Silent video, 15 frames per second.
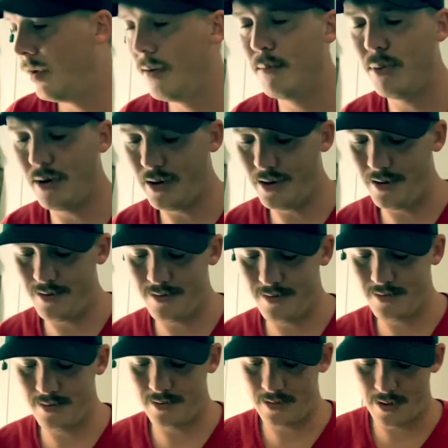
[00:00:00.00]
But
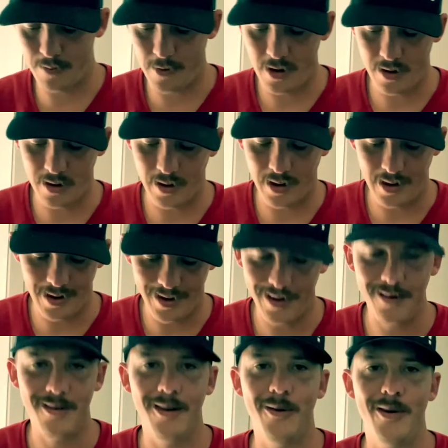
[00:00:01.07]
I'm not gonna get
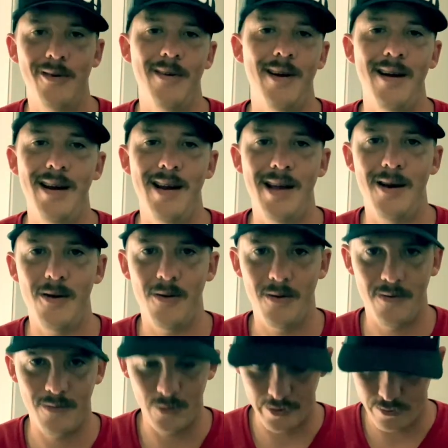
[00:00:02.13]
into it right now
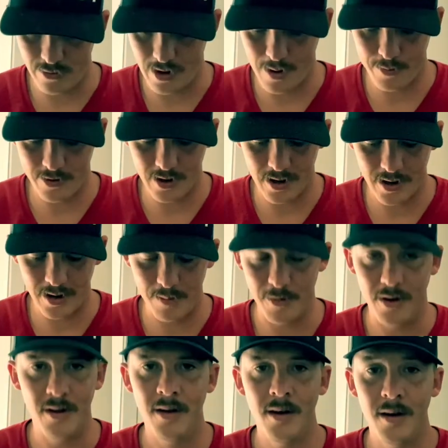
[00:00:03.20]
with drop shotting,
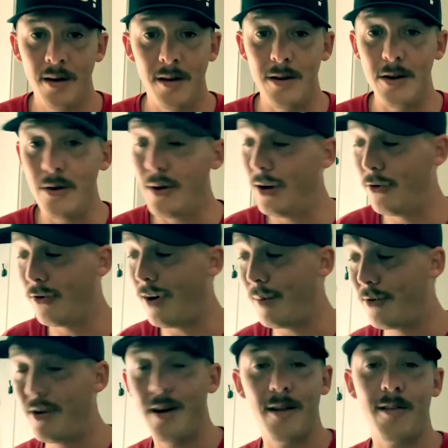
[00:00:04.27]
but you can drop
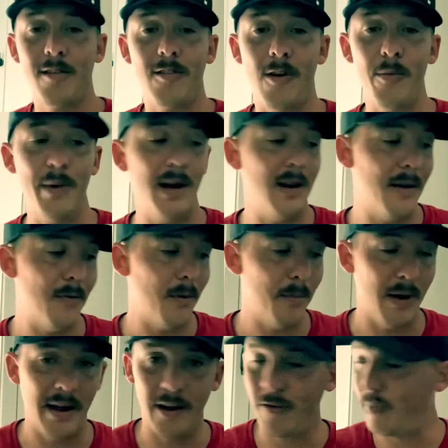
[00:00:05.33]
shot so many different
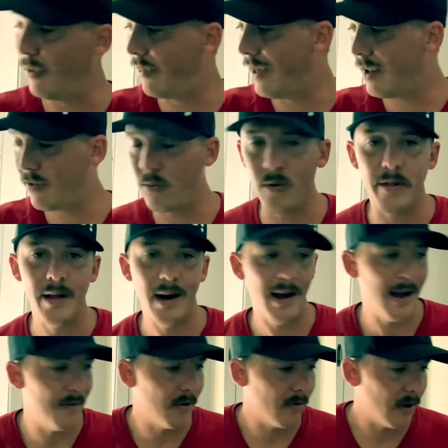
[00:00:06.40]
baits, but that's one that I
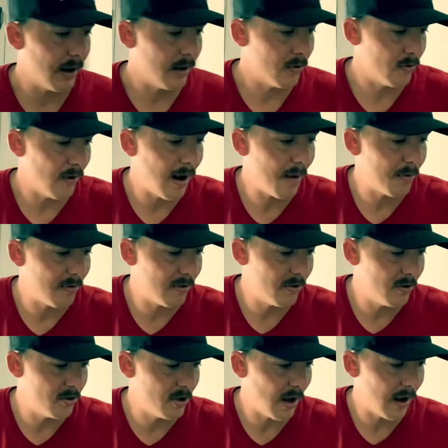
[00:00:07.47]
have is like drop
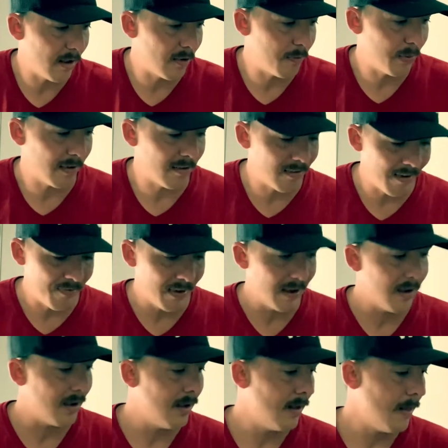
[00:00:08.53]
shot
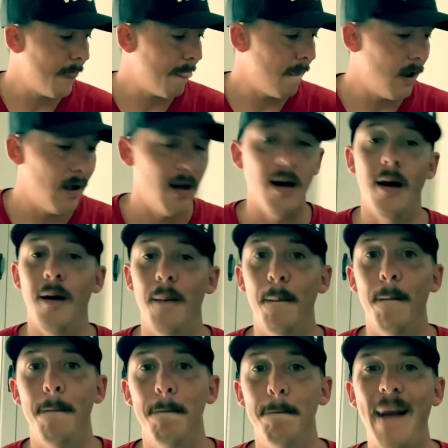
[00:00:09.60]
specific.
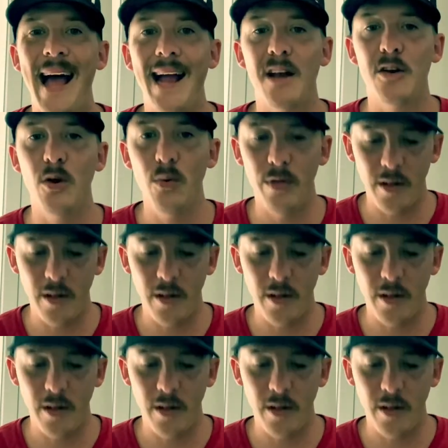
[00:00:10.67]
Back to the